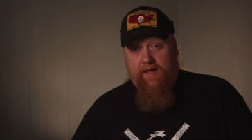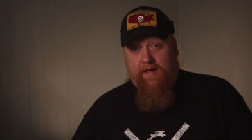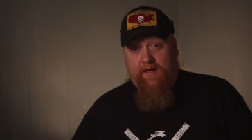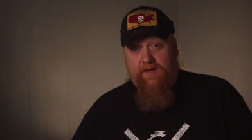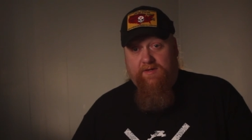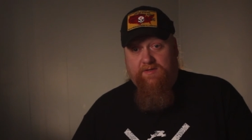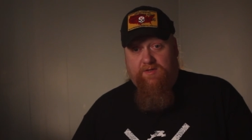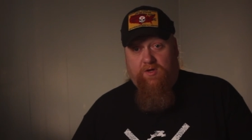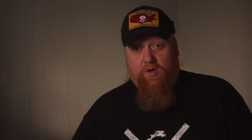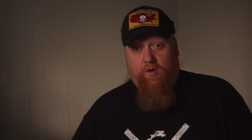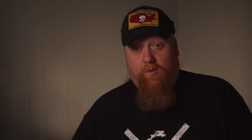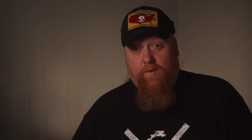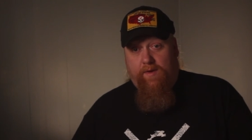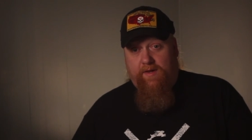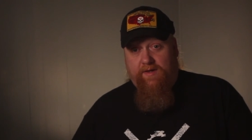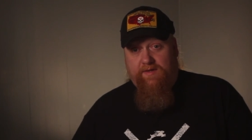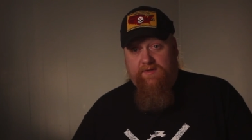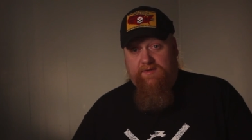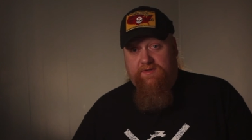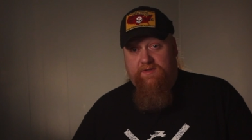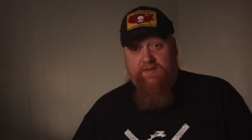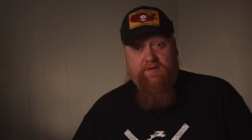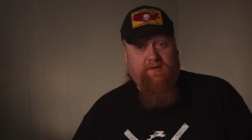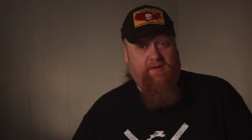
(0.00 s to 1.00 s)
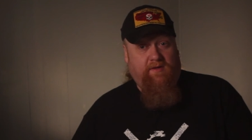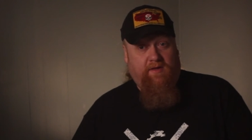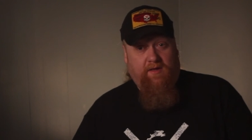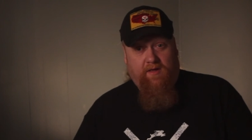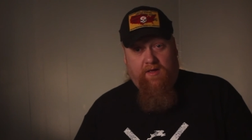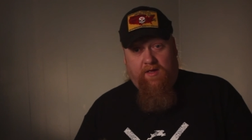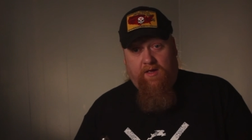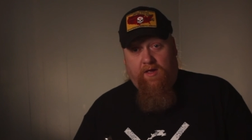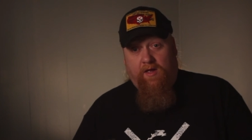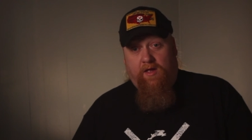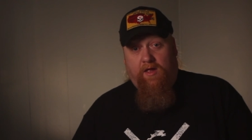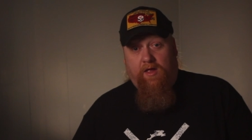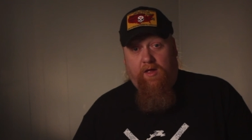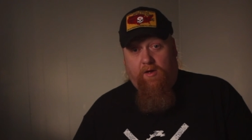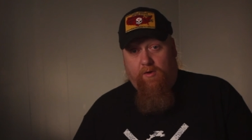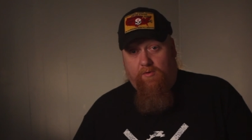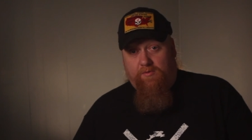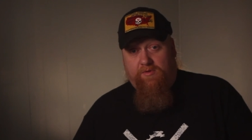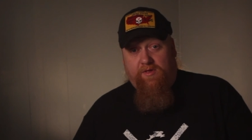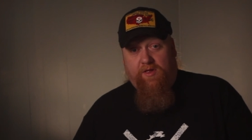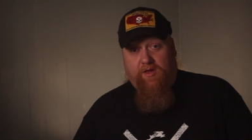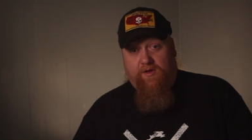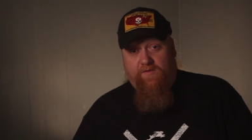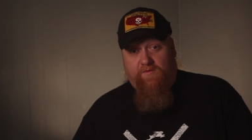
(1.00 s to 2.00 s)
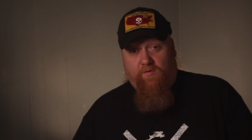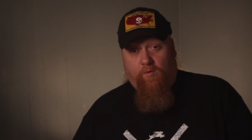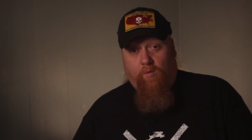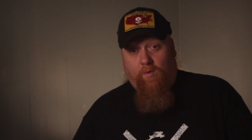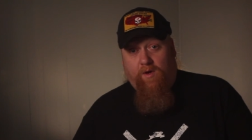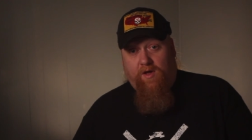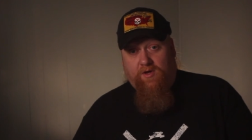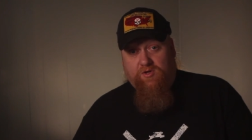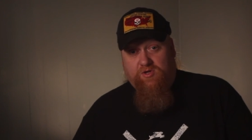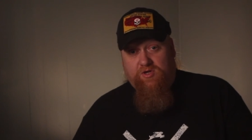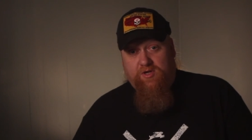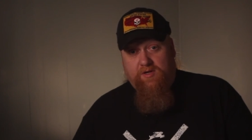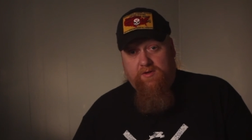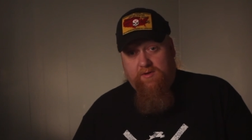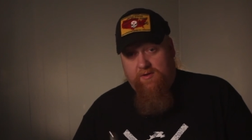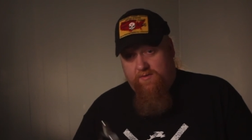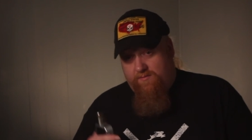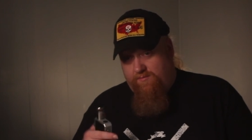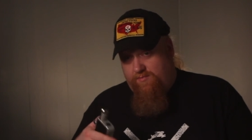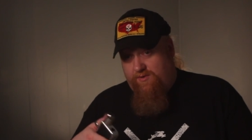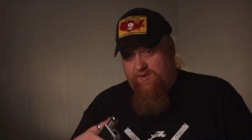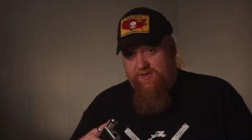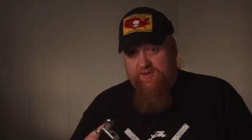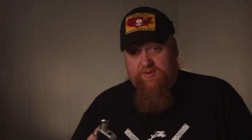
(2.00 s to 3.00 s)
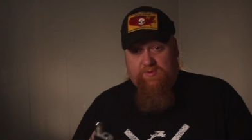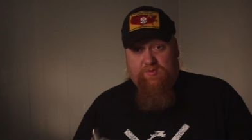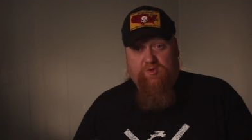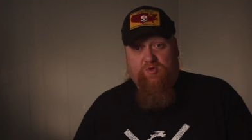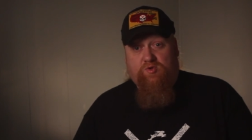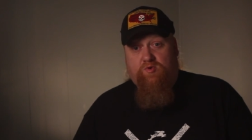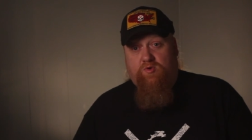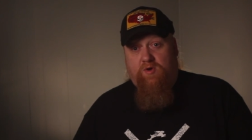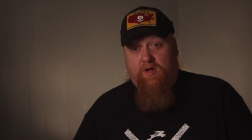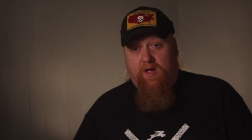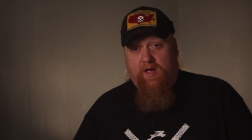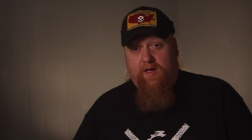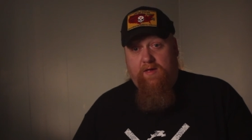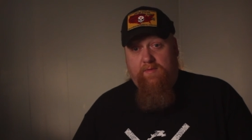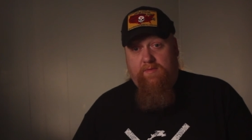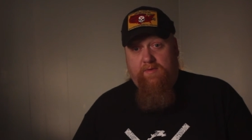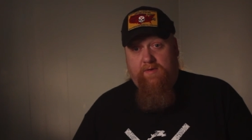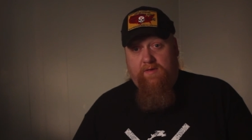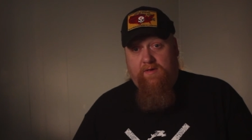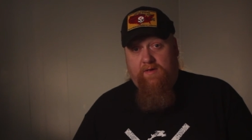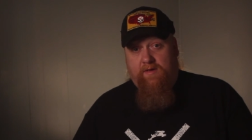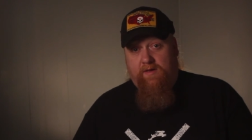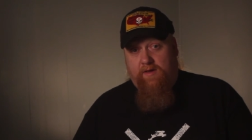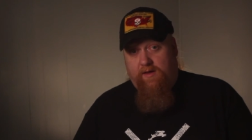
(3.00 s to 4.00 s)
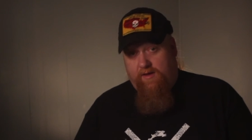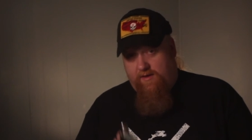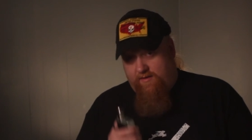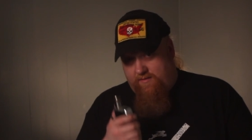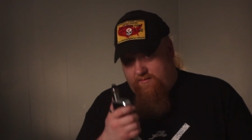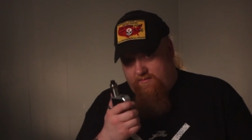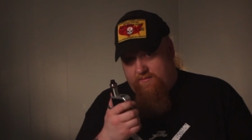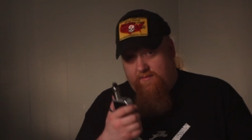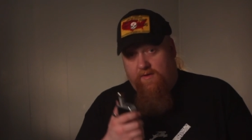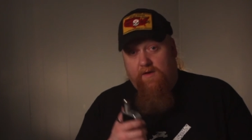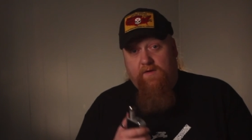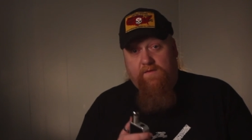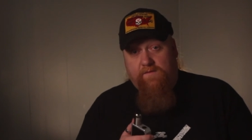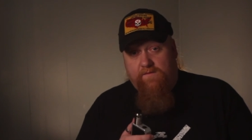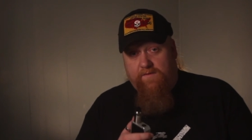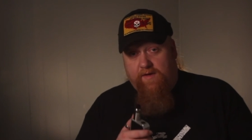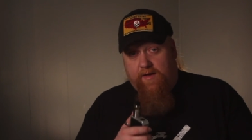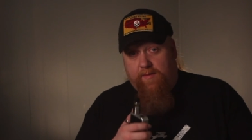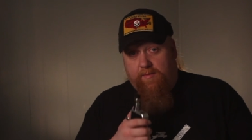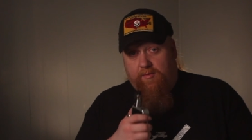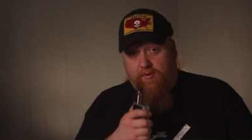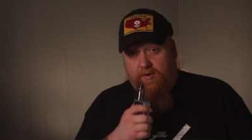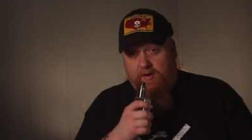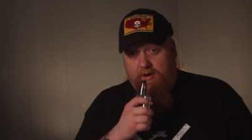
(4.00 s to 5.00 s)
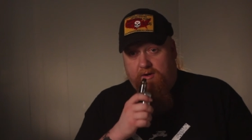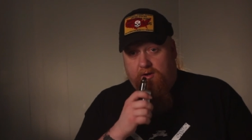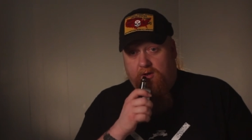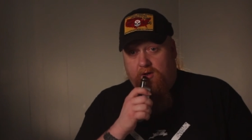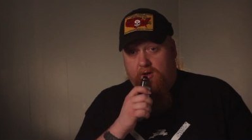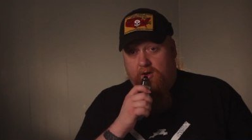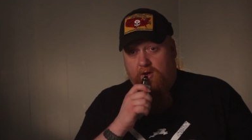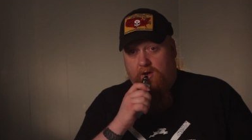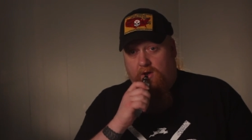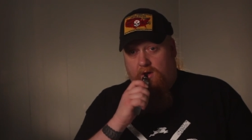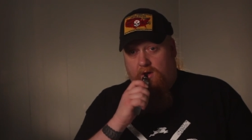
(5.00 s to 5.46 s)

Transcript: As always, you know, thank you for watching. Please subscribe, and they've won.